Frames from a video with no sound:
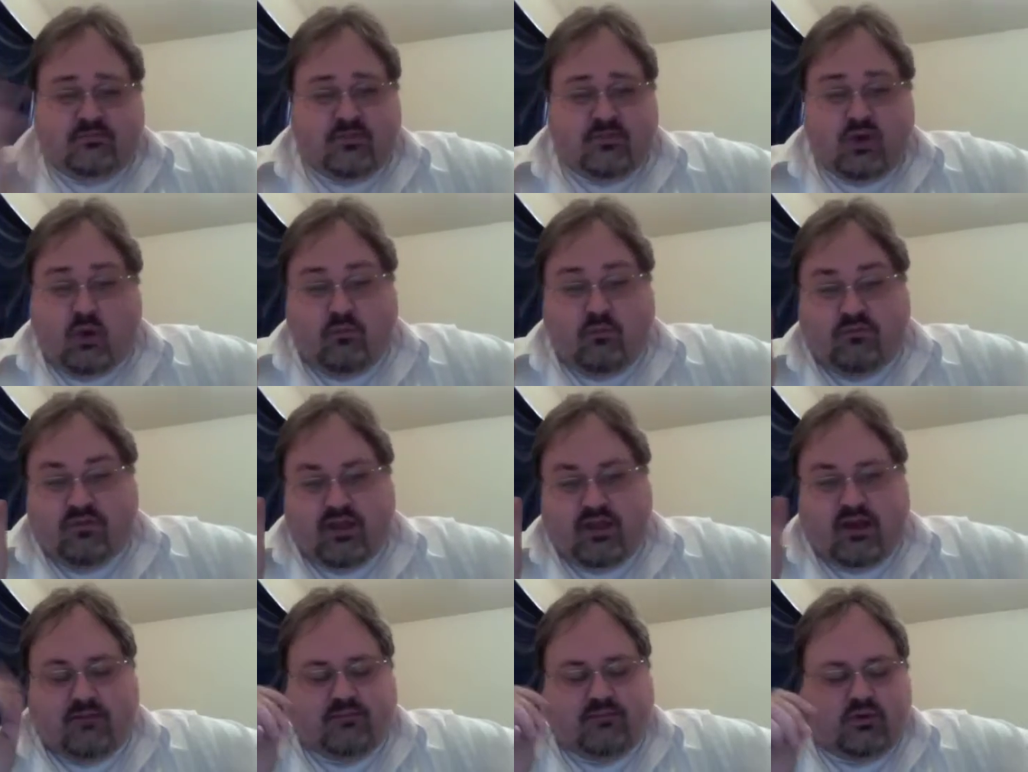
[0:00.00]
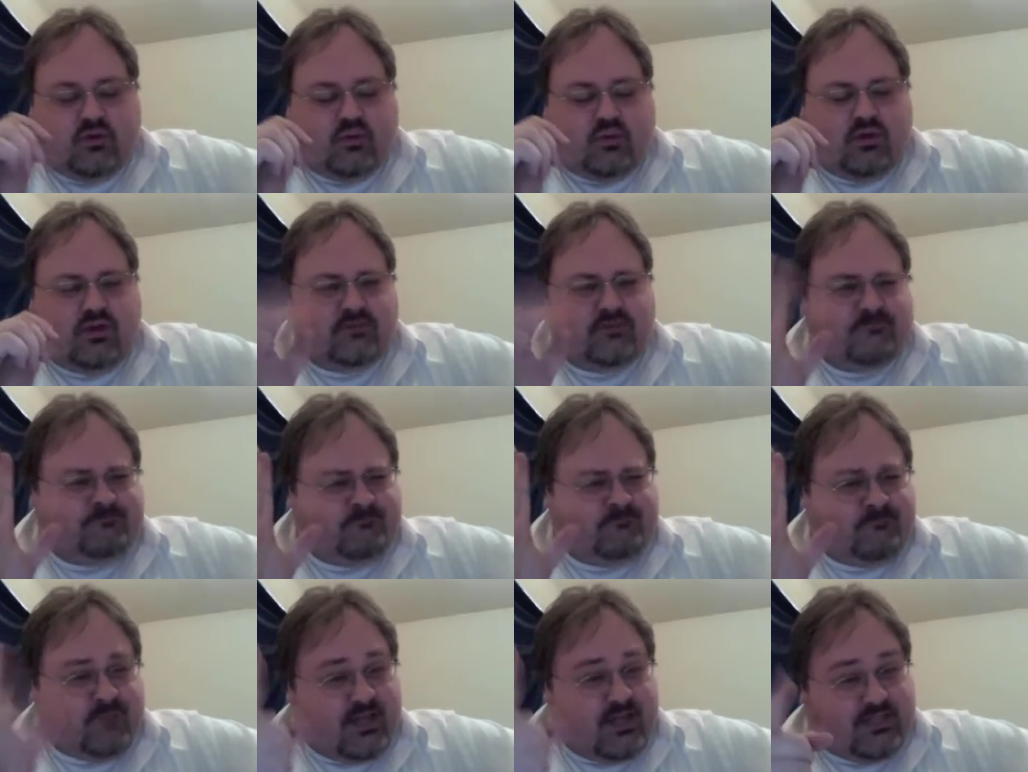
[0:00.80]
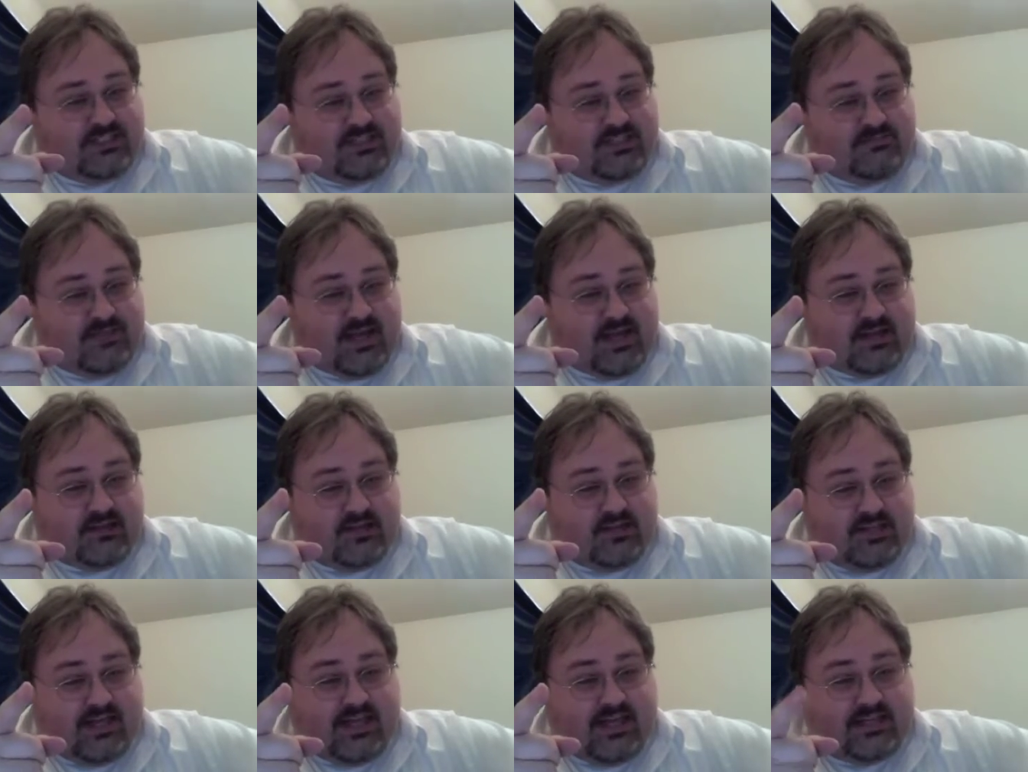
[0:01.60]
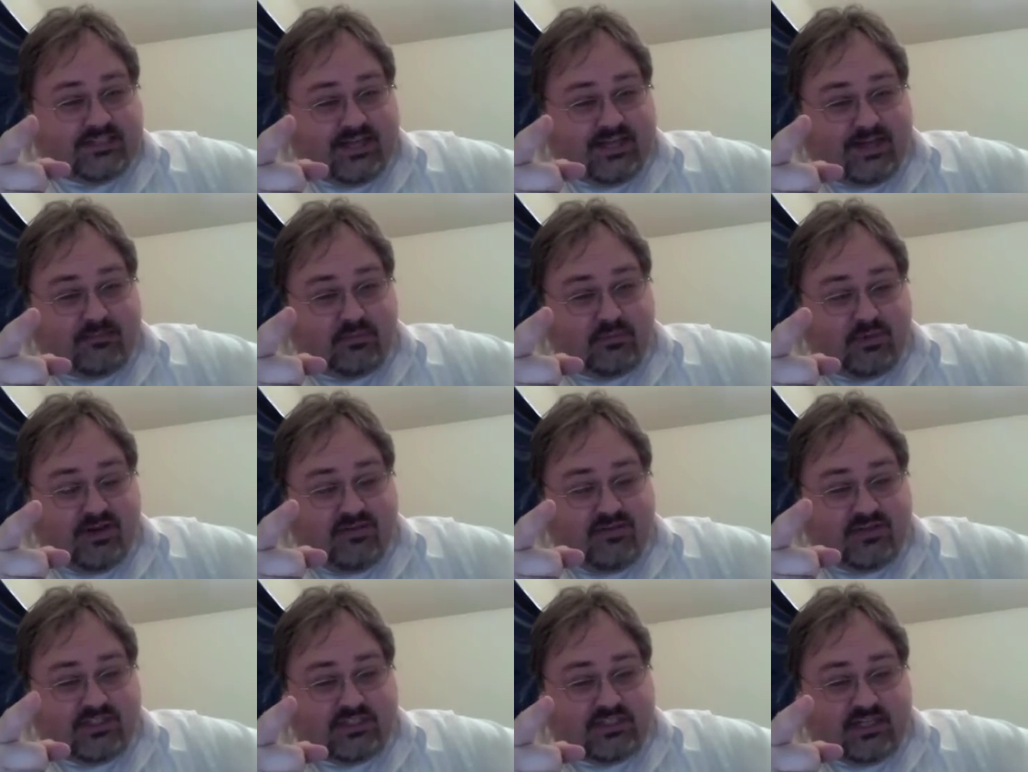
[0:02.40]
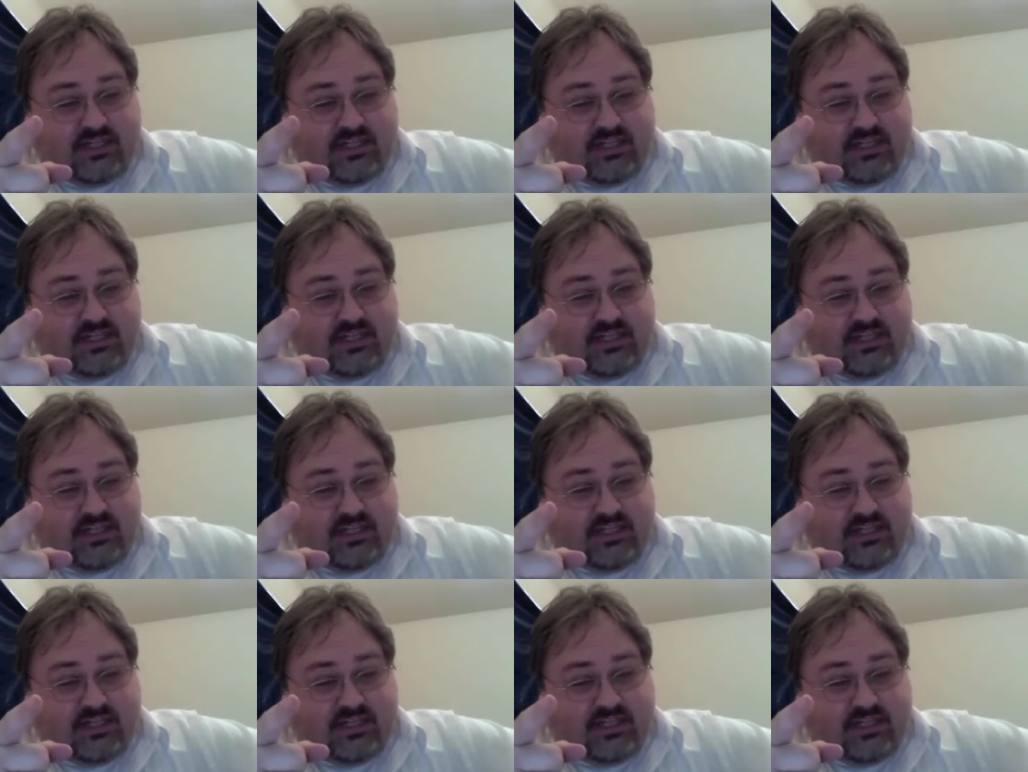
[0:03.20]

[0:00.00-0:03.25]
Hopefully I'll pull one. I did back in the day, Todd Marinovich,